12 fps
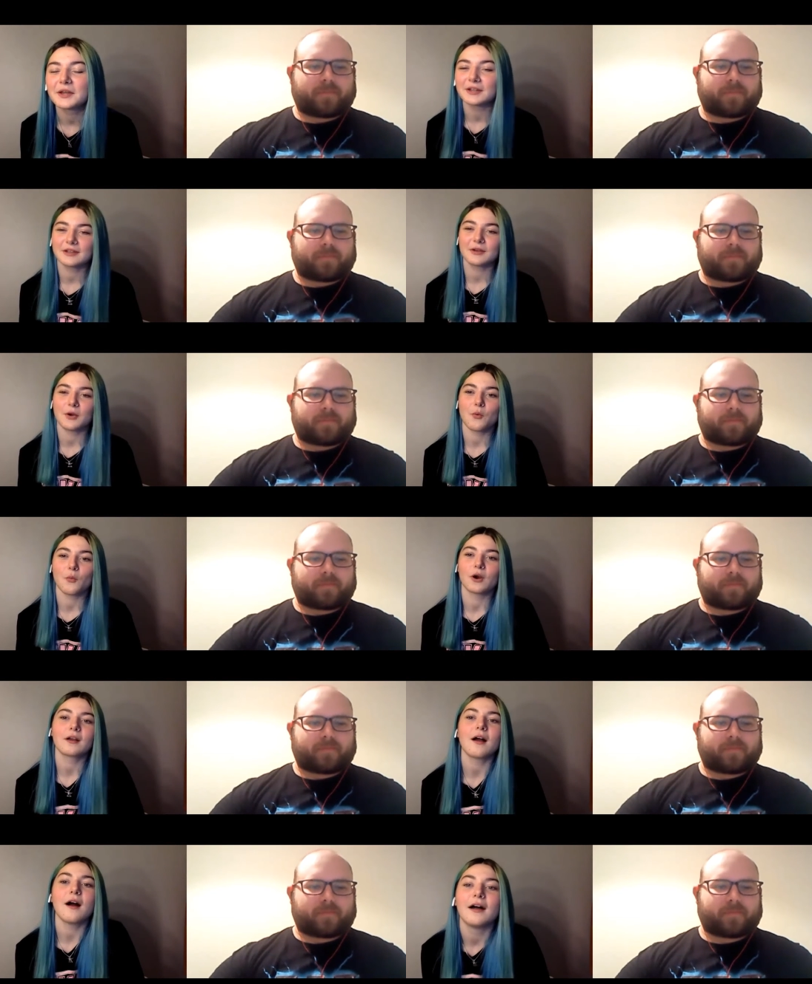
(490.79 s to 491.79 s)
Speaker 1: to
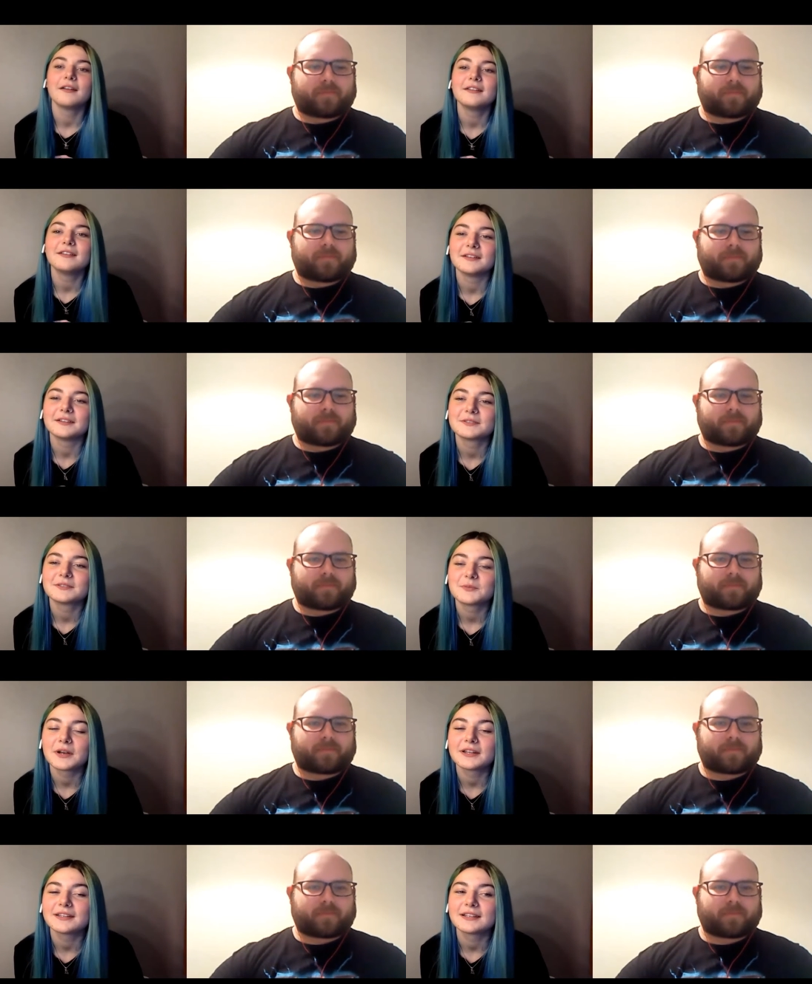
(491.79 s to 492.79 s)
work hard and
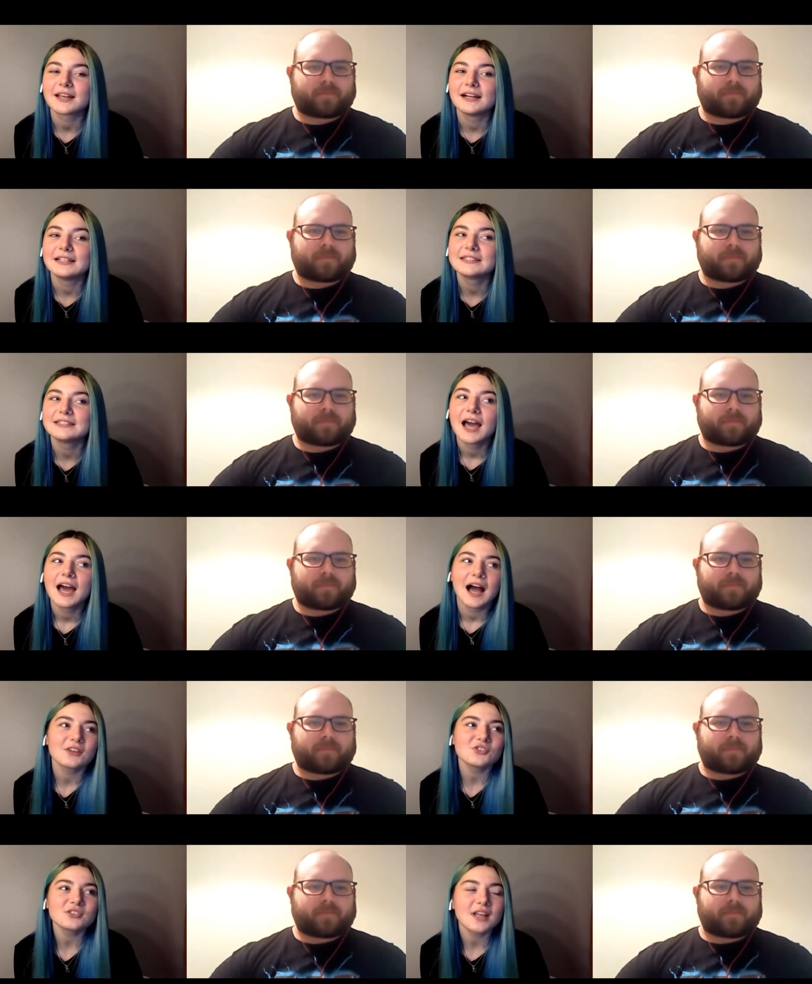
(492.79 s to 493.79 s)
one of the guys.
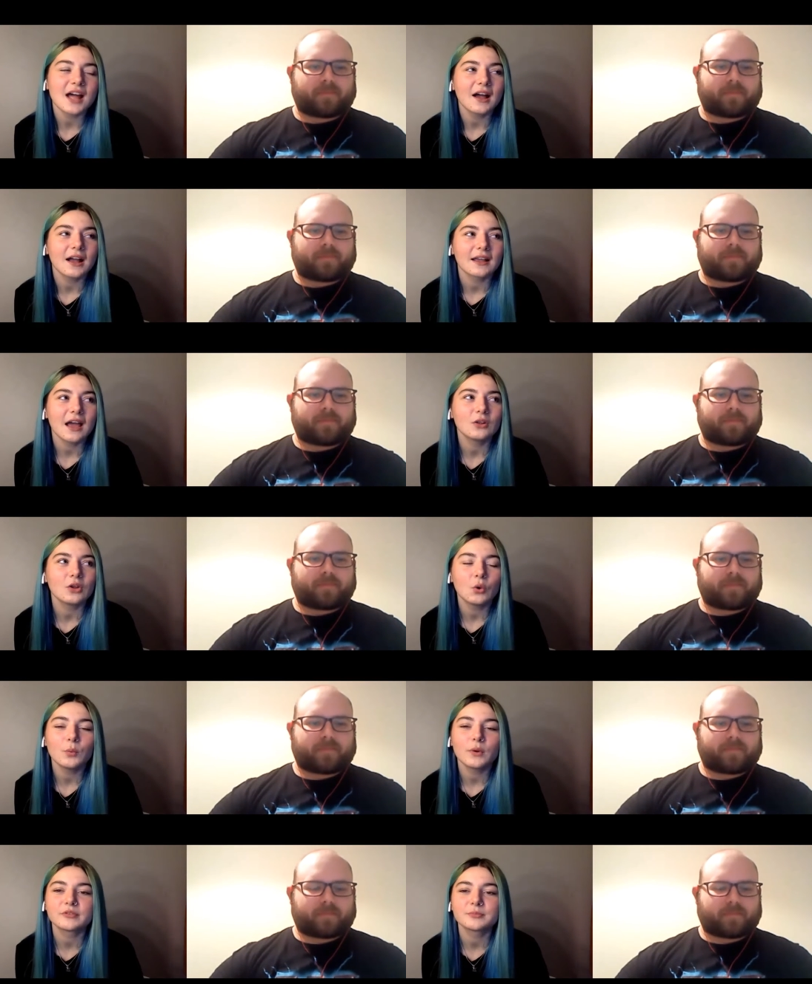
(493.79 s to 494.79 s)
I get
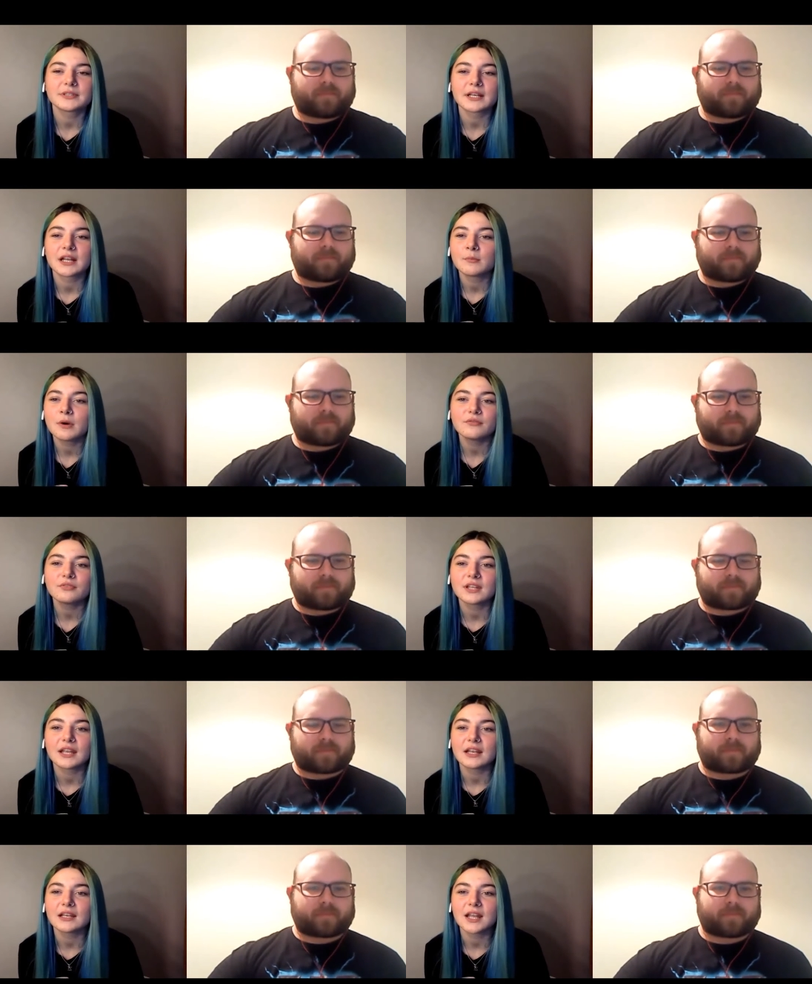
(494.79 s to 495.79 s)
along with everybody, and I'm up for
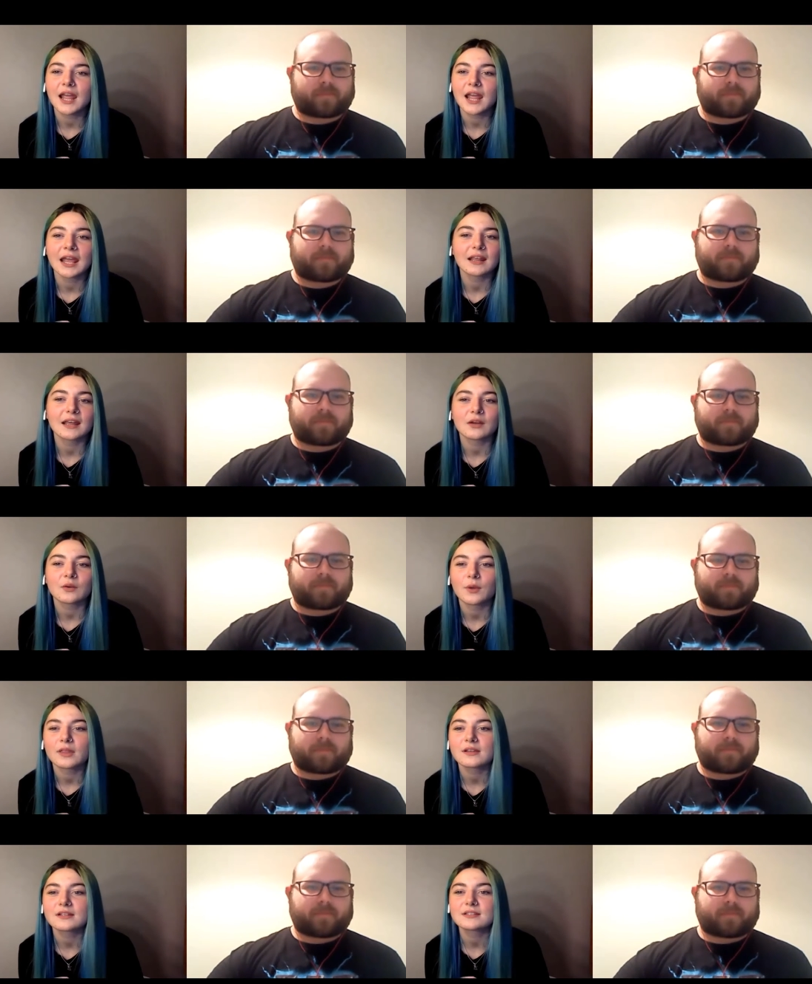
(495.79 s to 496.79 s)
doing anything,
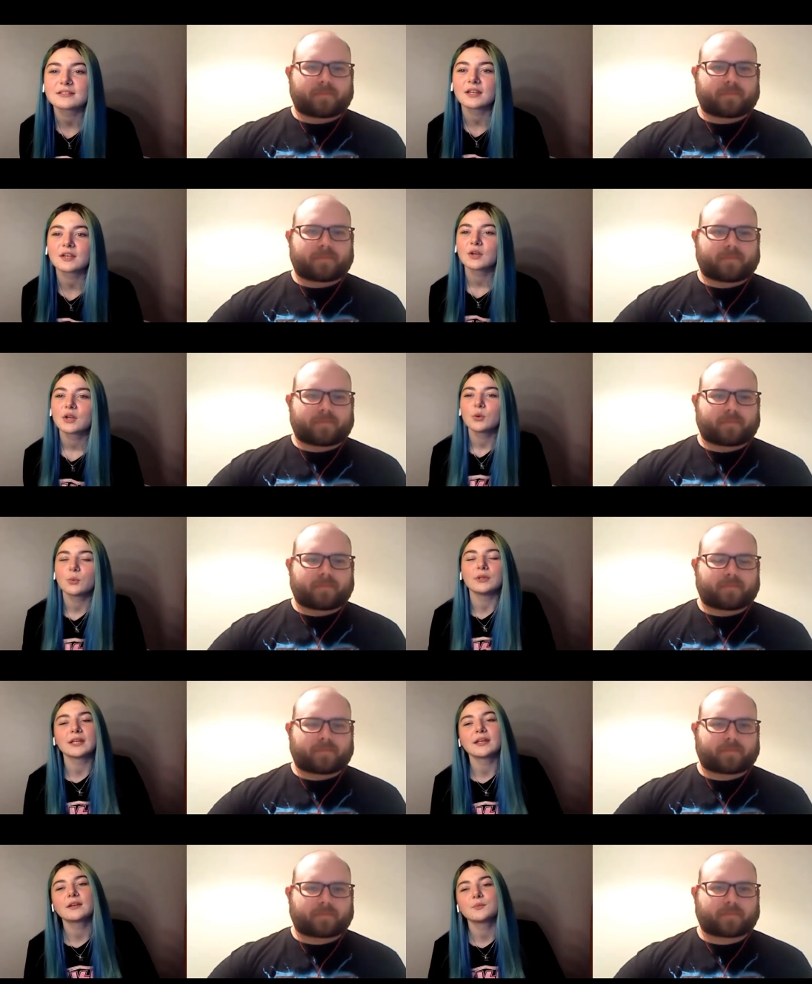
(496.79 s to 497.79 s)
whether it's like
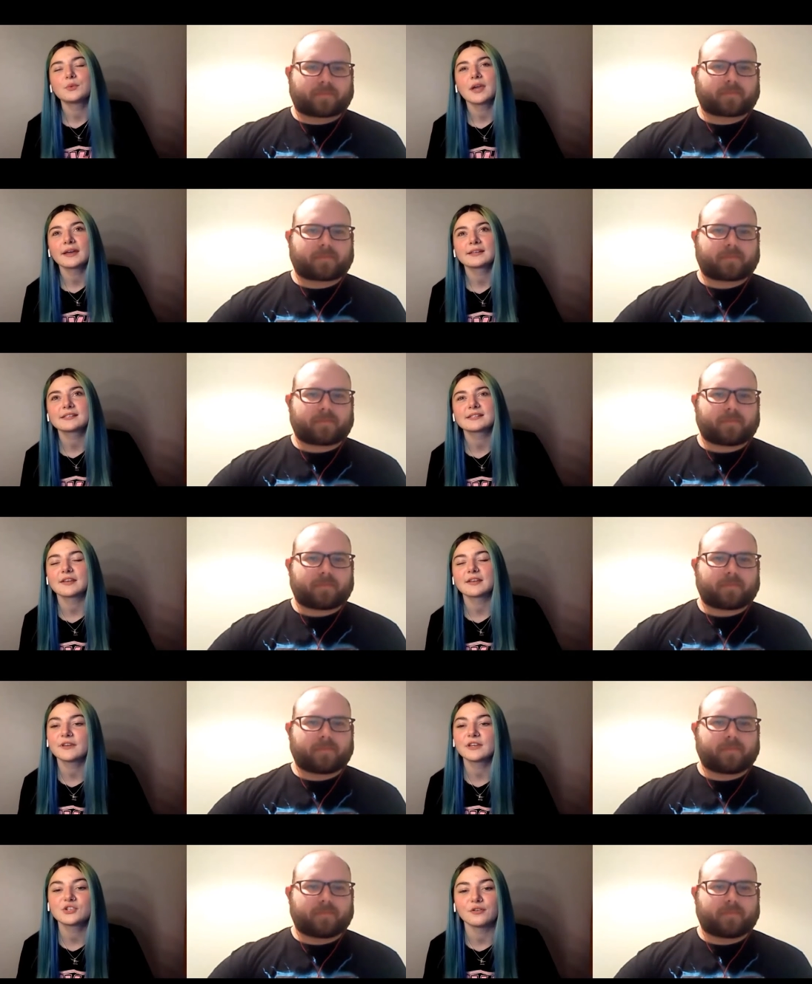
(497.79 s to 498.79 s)
we hang that's like
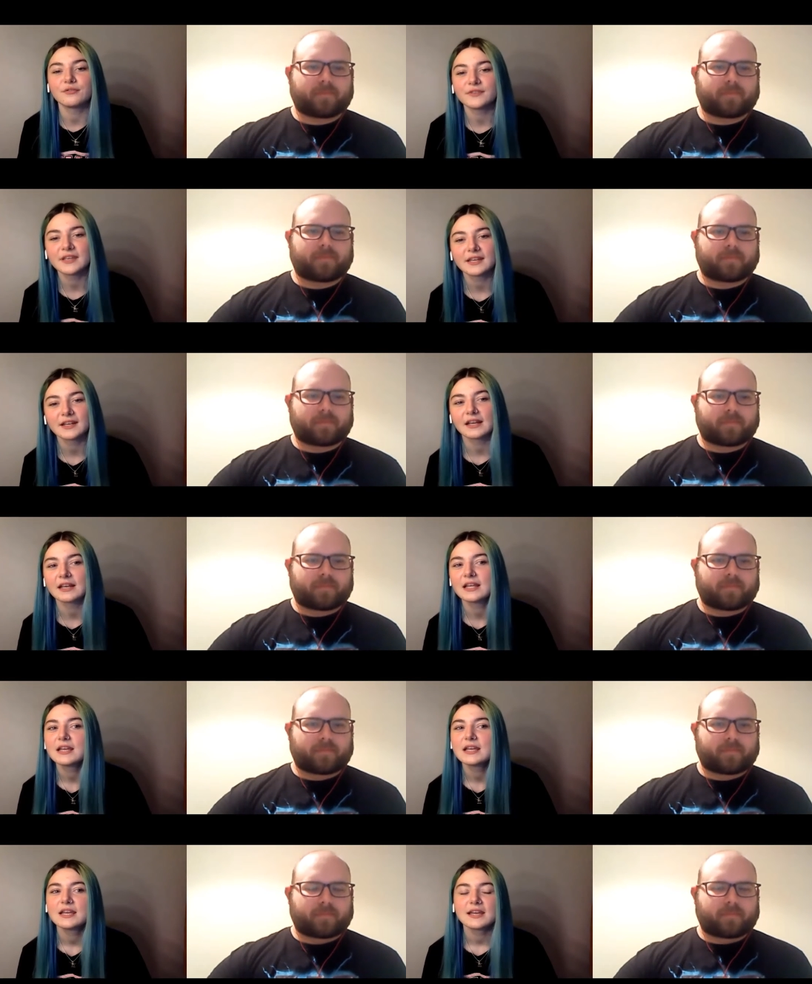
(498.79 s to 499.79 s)
Face Your Fear, and
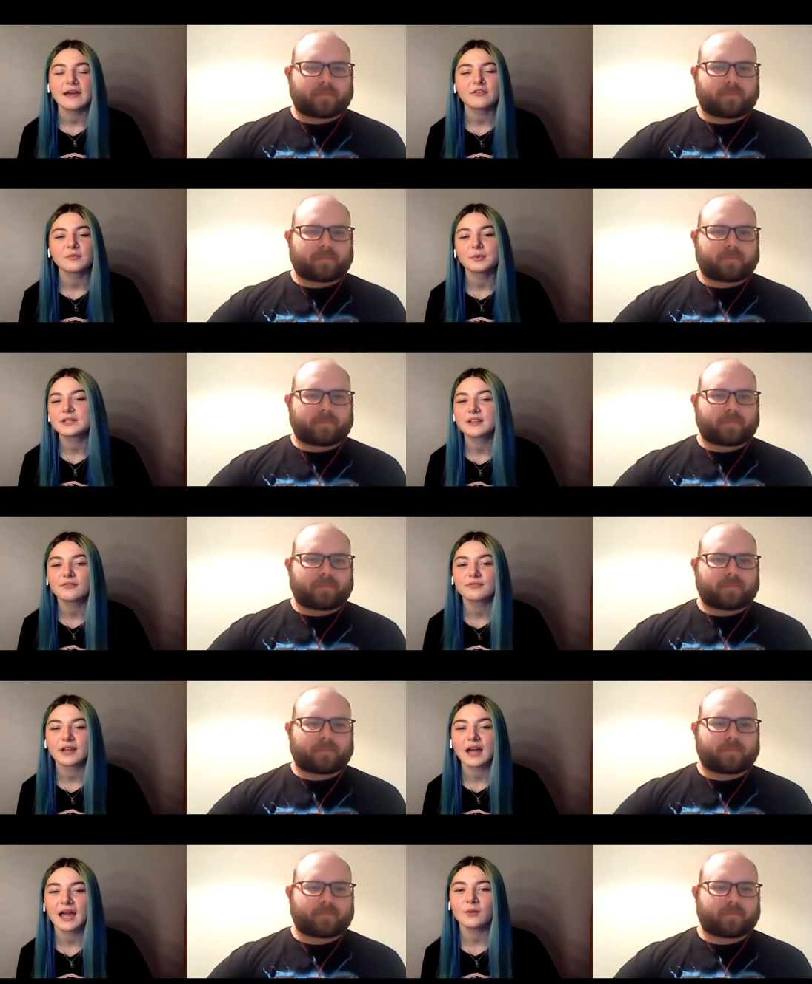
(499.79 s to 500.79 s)
everybody's up
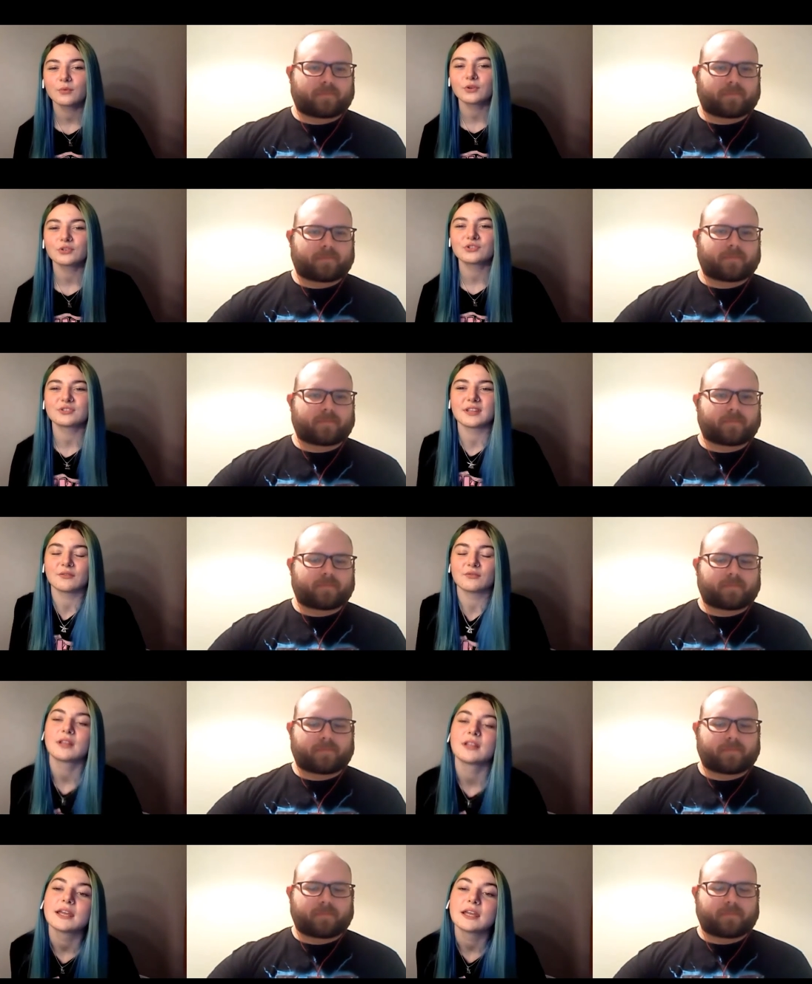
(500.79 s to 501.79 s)
for it. I think we're all just like
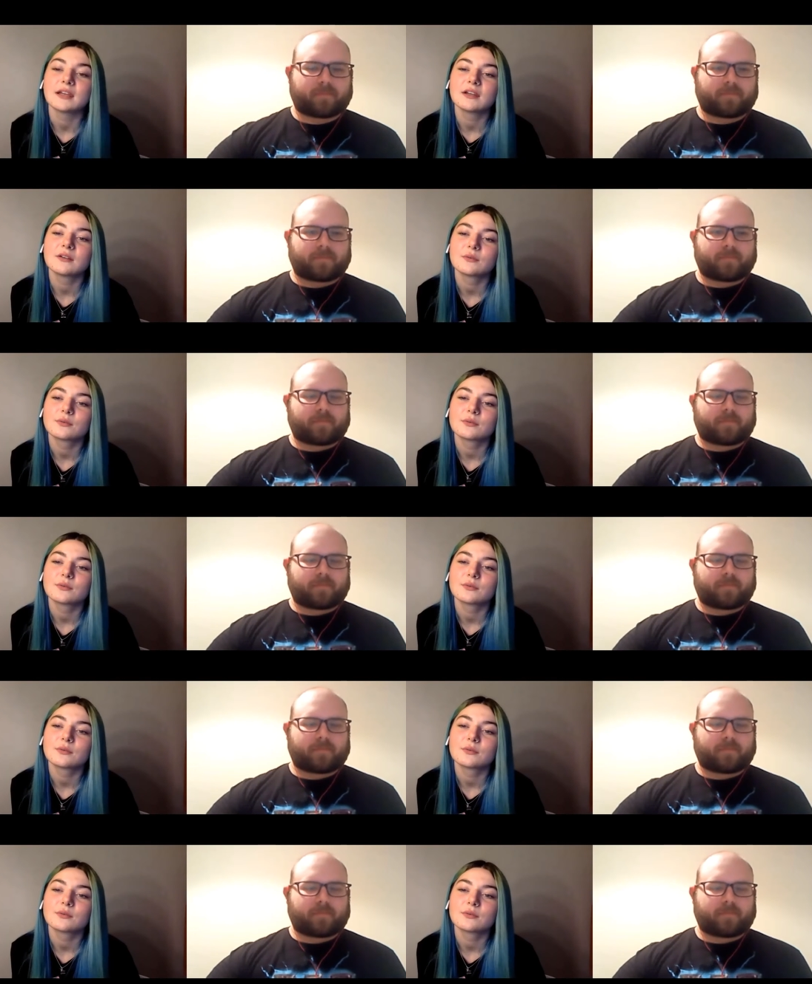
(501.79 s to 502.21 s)
really